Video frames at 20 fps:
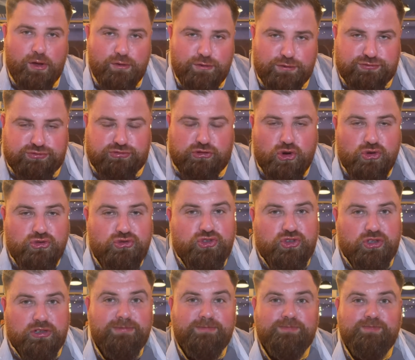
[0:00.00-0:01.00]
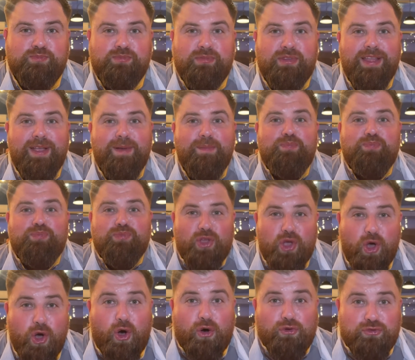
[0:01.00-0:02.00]
Fruits
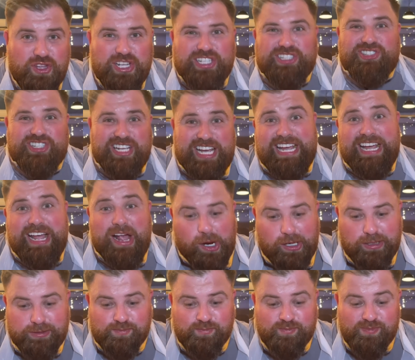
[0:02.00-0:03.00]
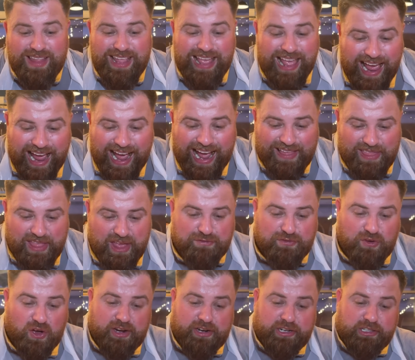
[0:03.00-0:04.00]
of the sea at their
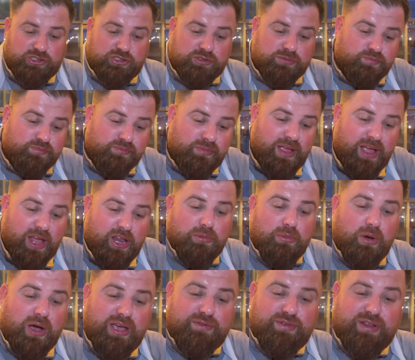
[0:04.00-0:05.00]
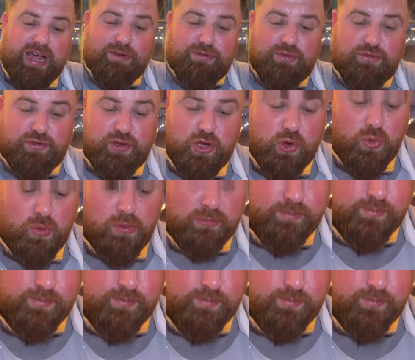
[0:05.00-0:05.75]
finest. And you might even have a few